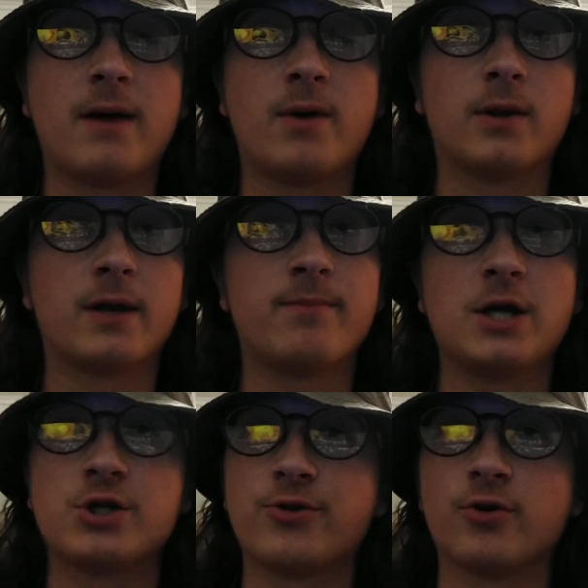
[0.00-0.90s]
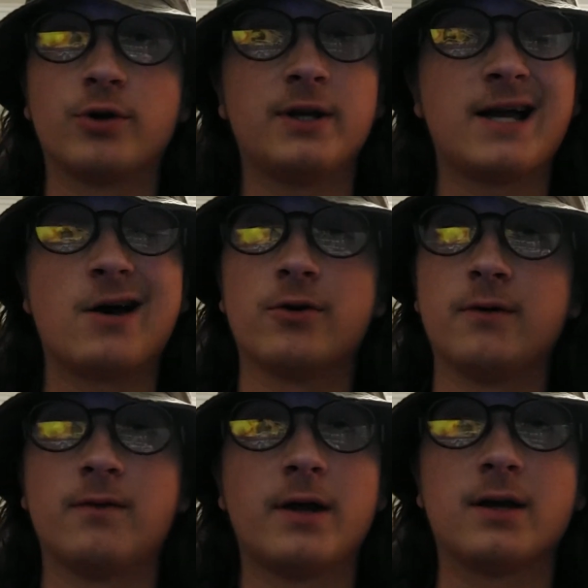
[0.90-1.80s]
I'm on like page 30 out
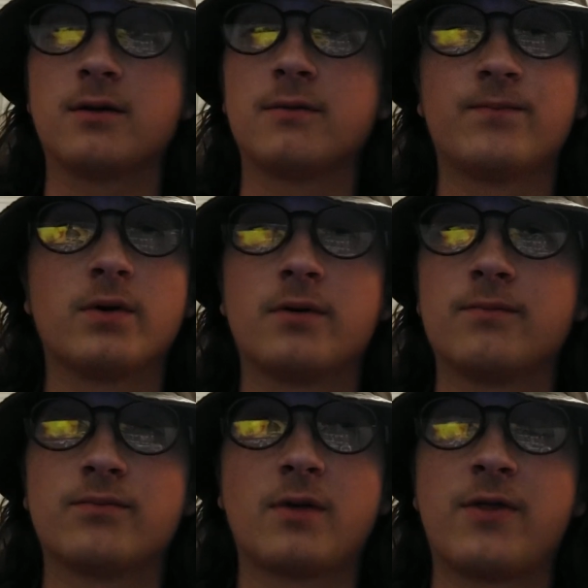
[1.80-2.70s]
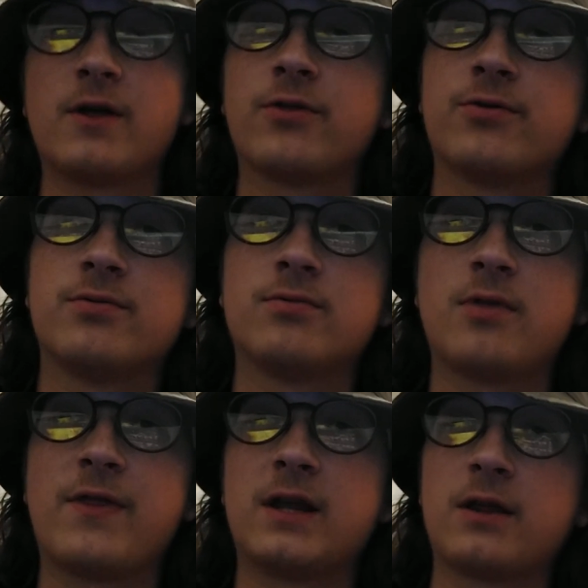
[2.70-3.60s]
of like, I think
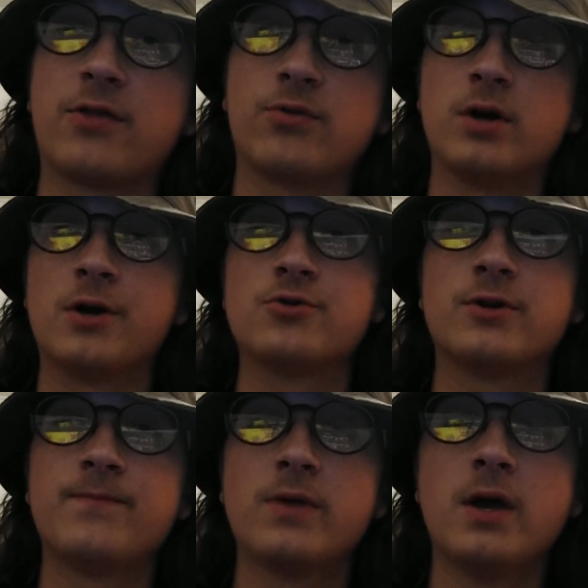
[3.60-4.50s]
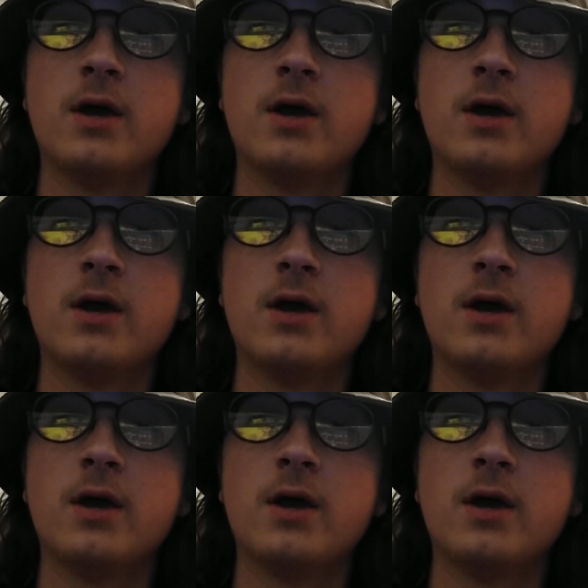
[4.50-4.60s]
it's like 300.